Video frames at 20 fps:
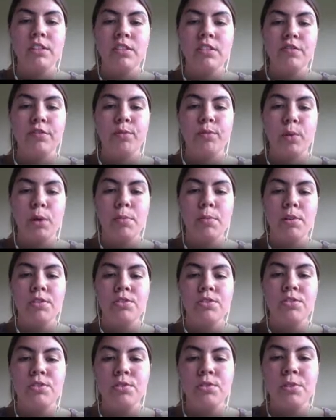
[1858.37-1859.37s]
former
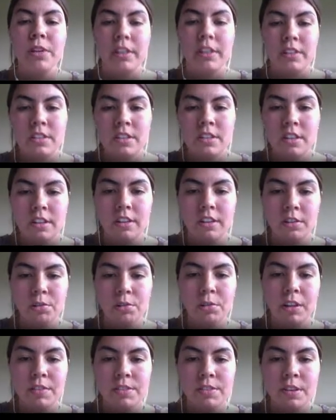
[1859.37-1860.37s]
student who
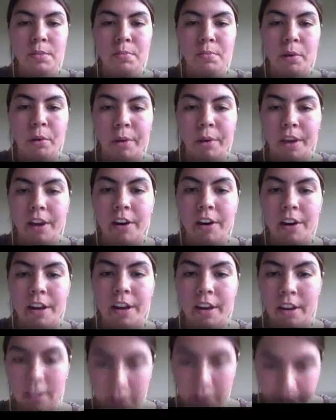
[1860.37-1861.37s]
lives in
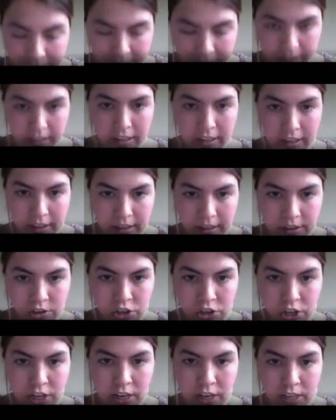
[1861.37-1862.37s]
Bulgaria that
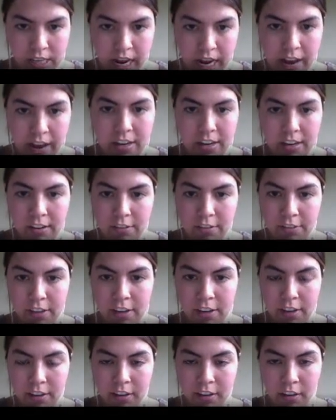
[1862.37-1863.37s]
she attended
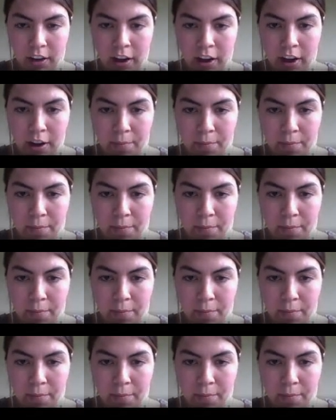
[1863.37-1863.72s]
via um,